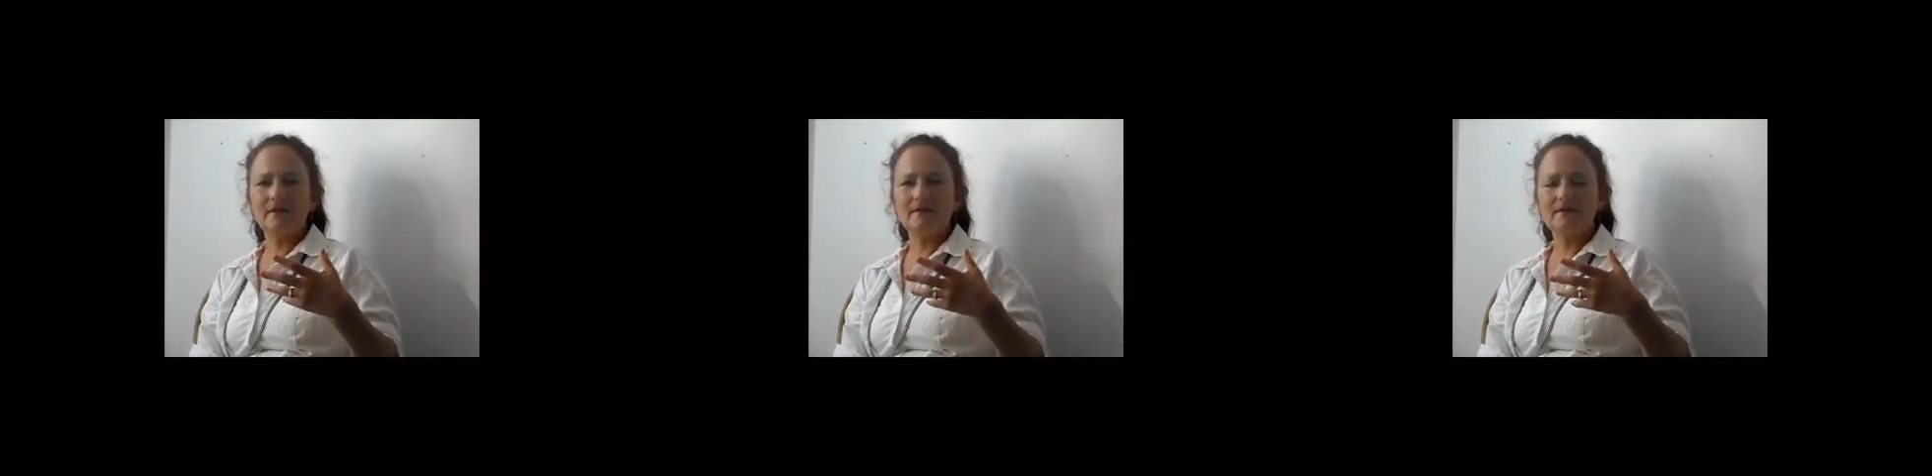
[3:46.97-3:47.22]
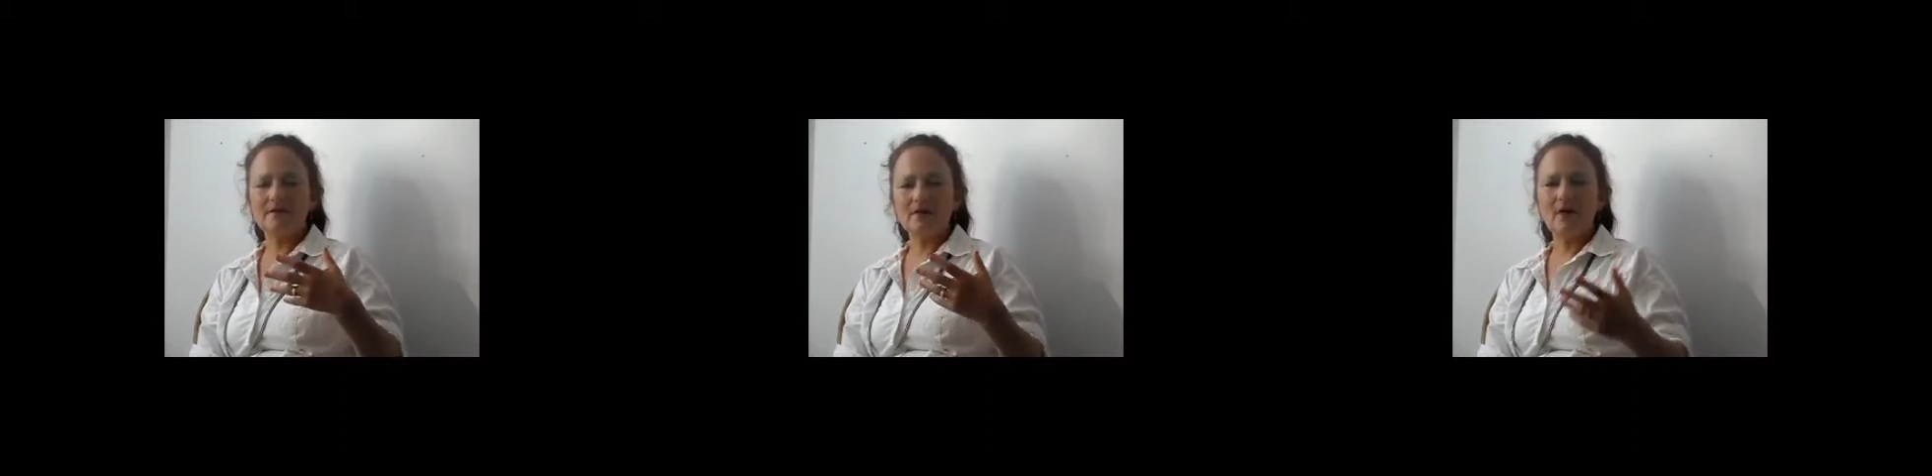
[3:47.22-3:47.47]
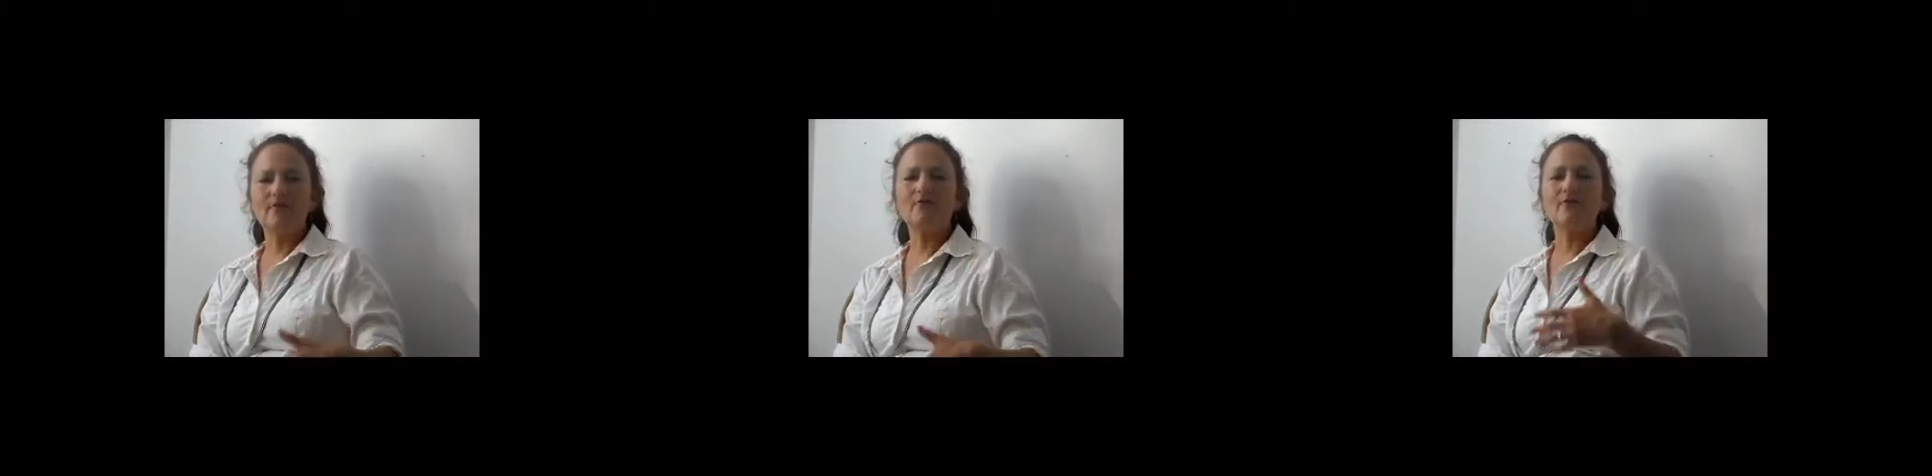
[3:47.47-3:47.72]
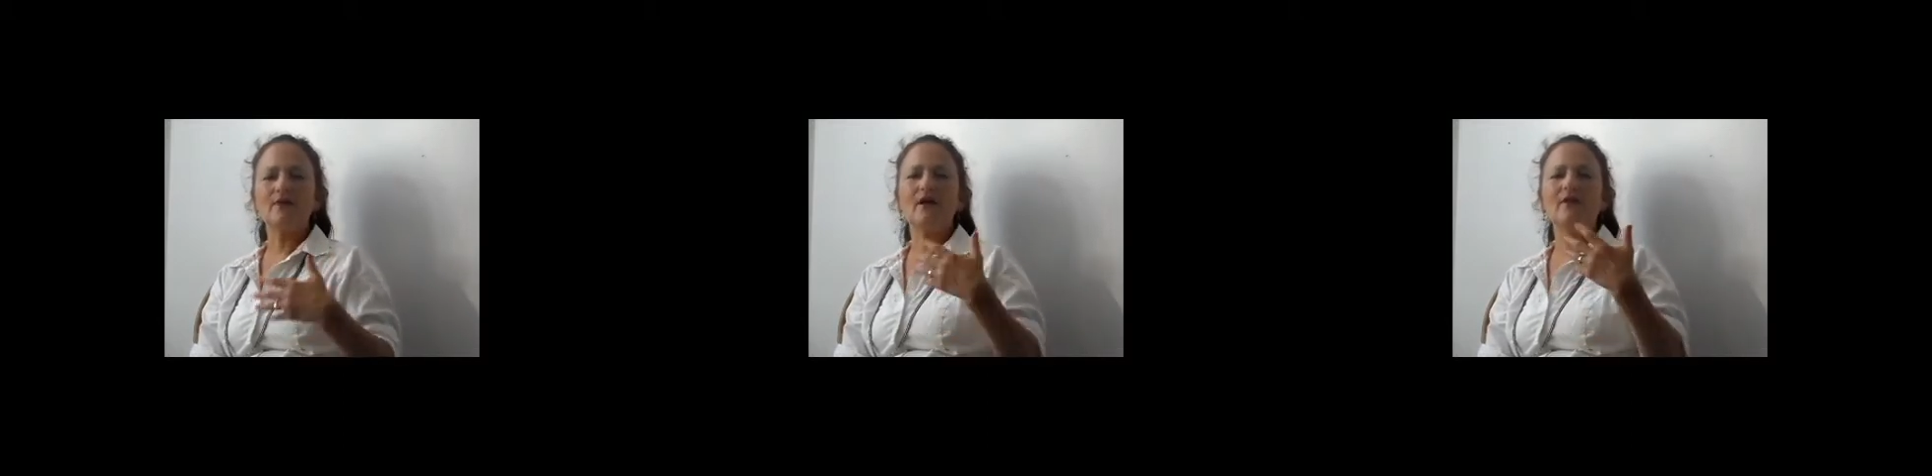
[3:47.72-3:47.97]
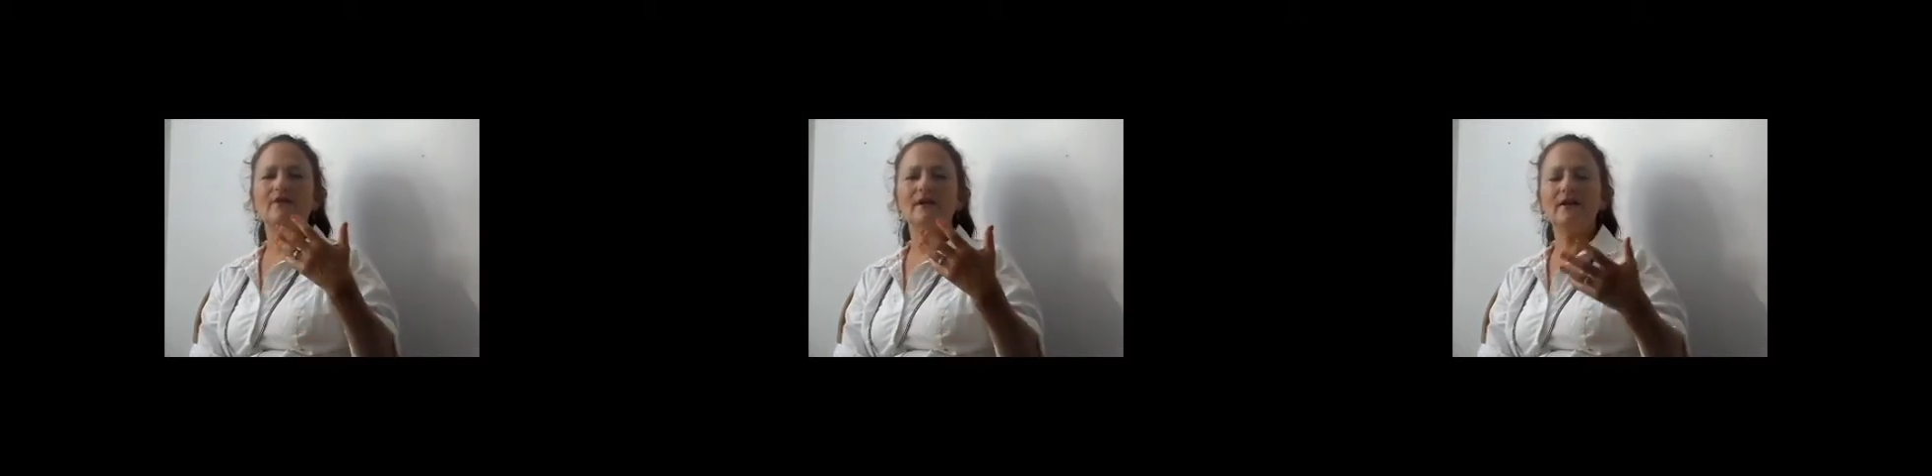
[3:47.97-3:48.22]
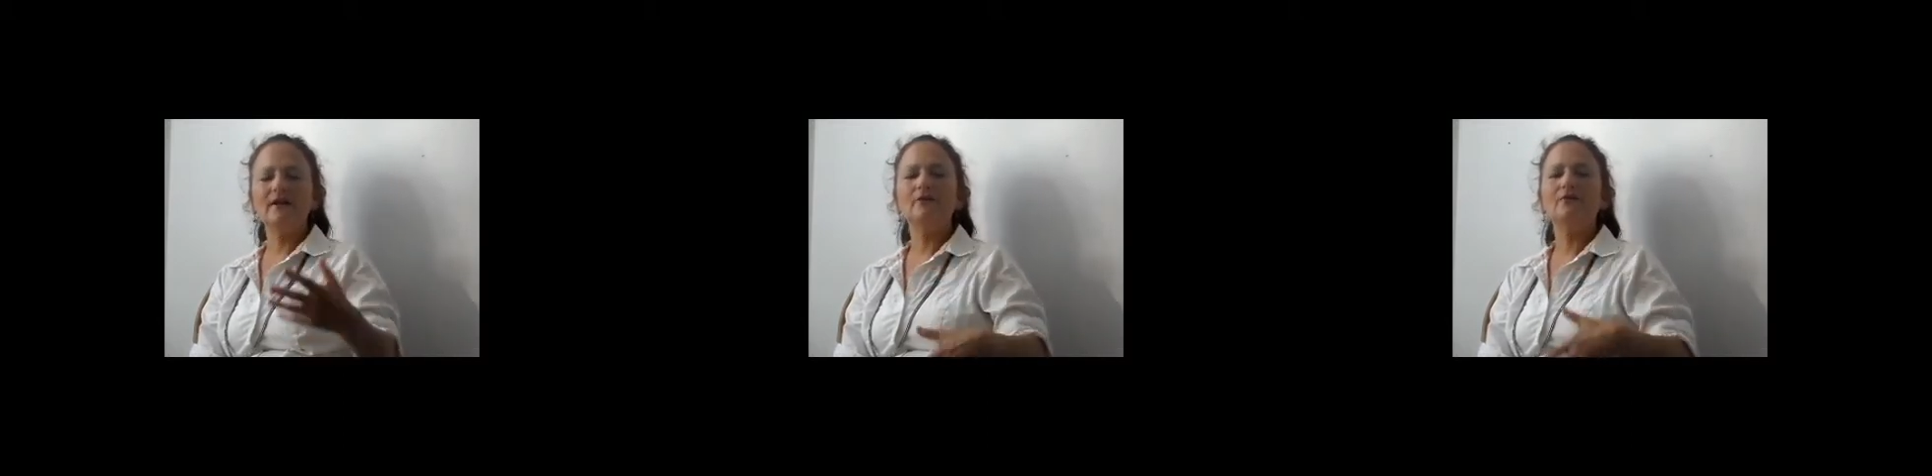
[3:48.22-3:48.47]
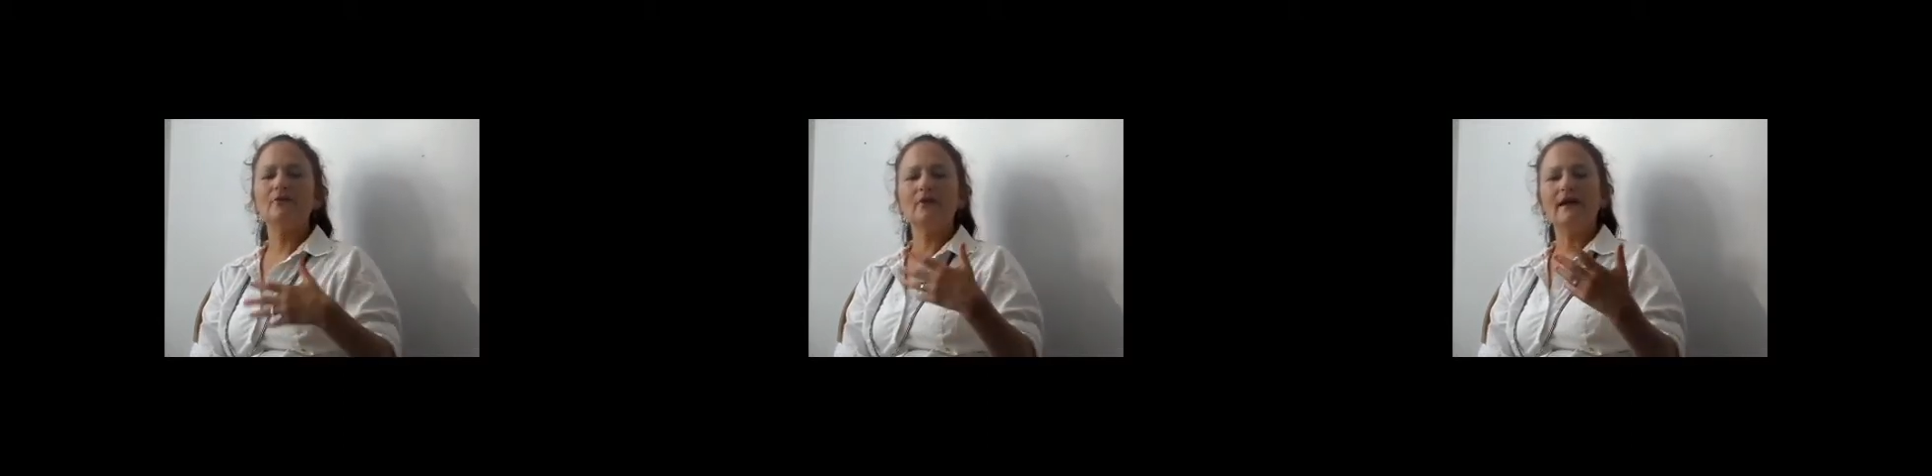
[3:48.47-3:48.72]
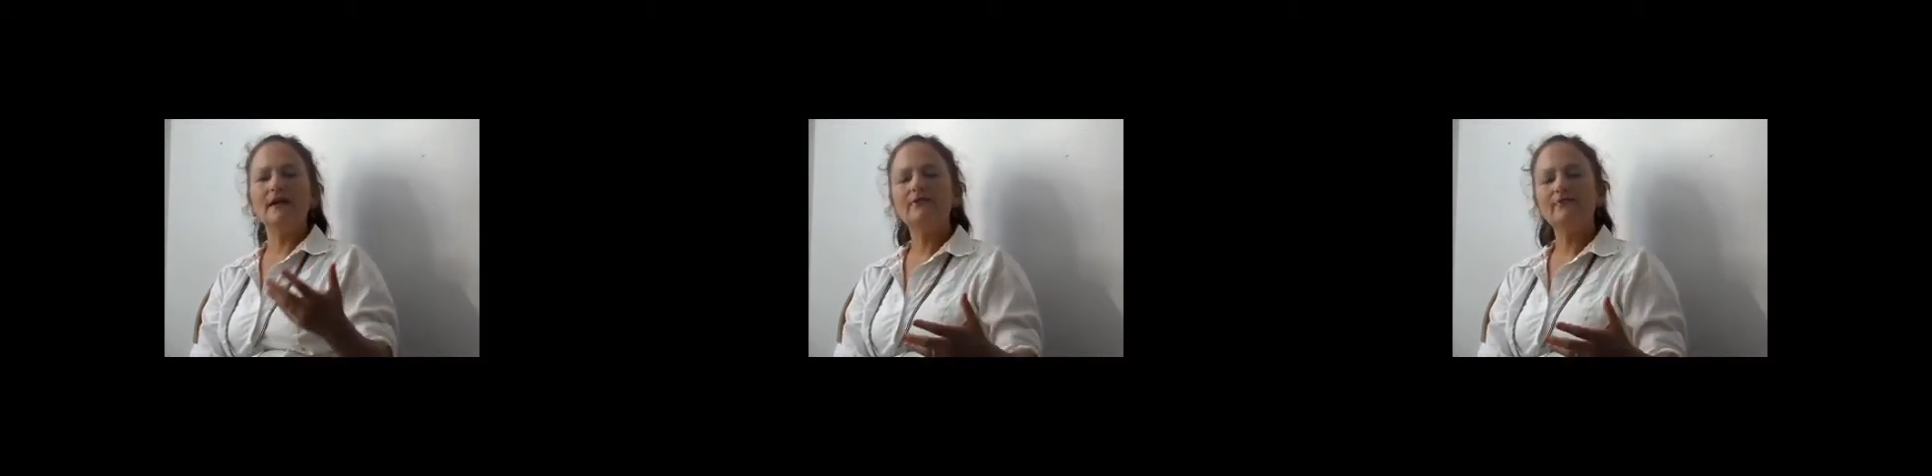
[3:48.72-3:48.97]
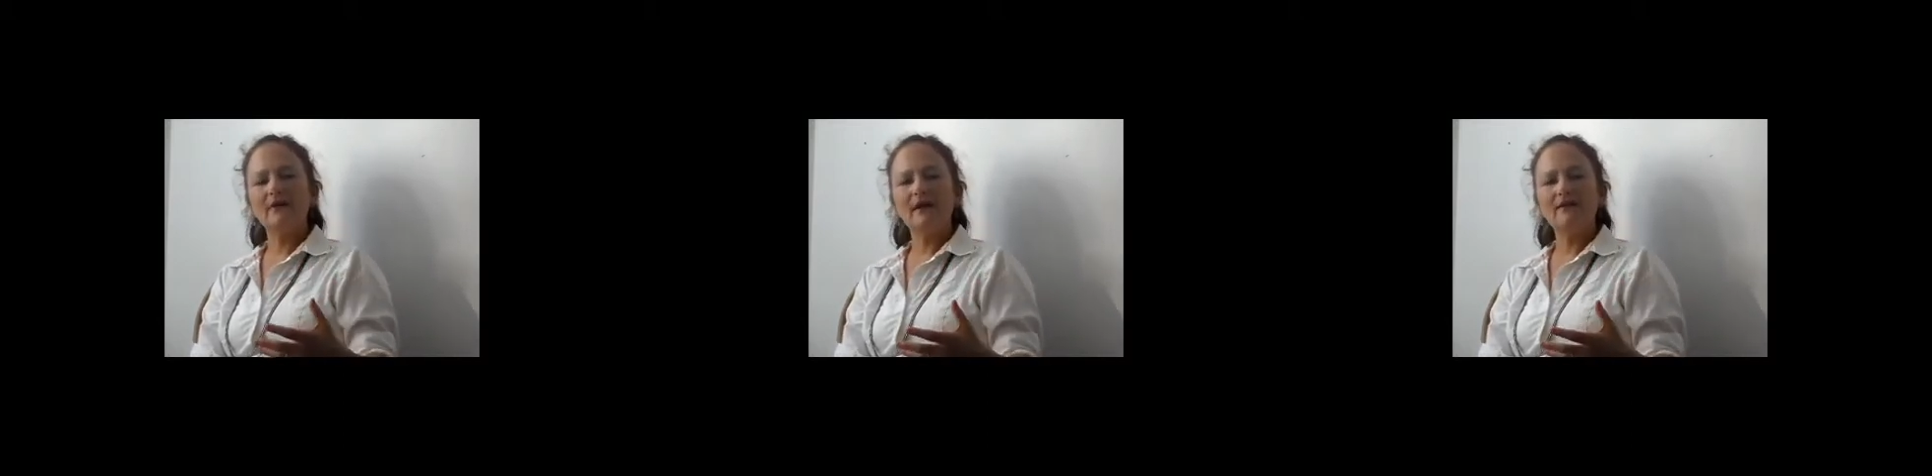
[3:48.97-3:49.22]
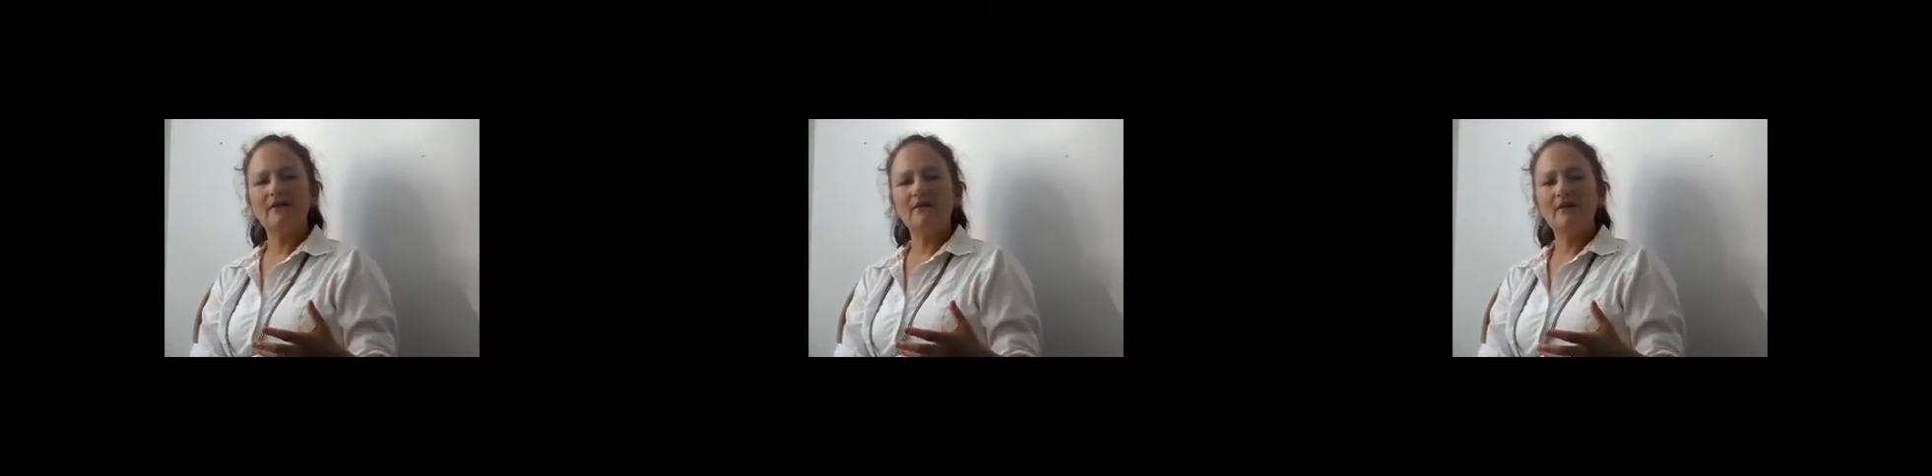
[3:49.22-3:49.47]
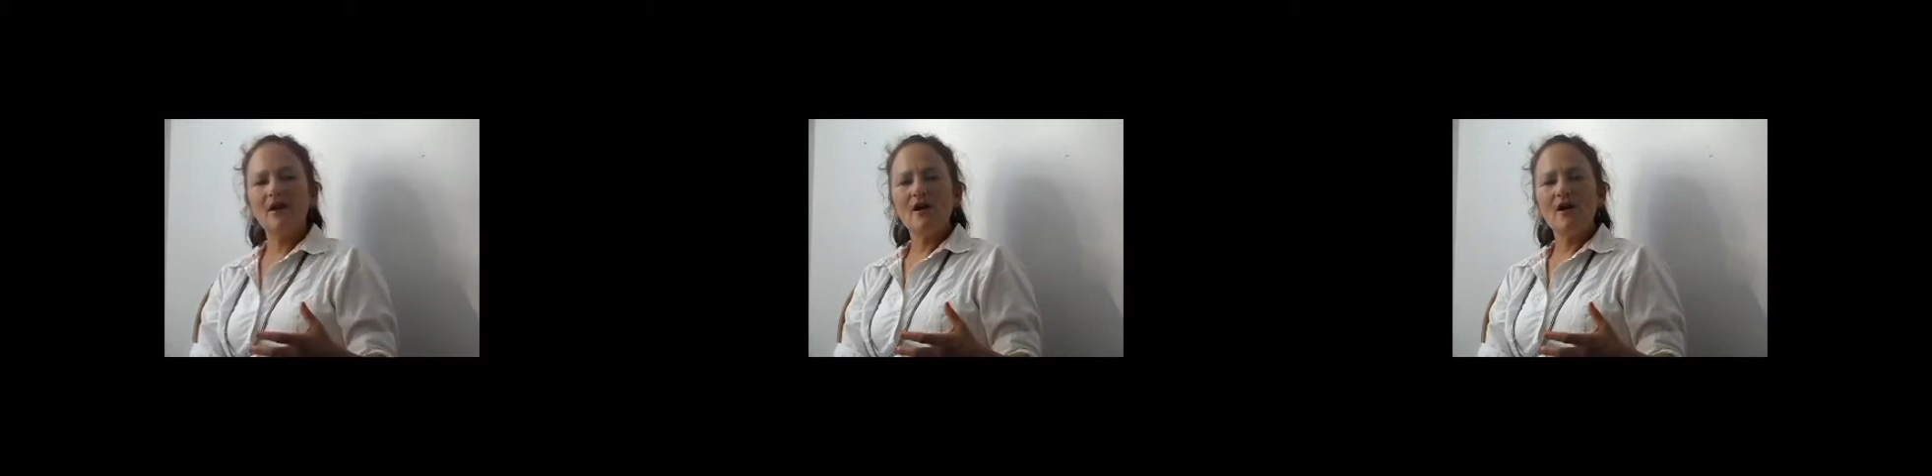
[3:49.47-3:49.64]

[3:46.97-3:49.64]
discovery of an inner life and of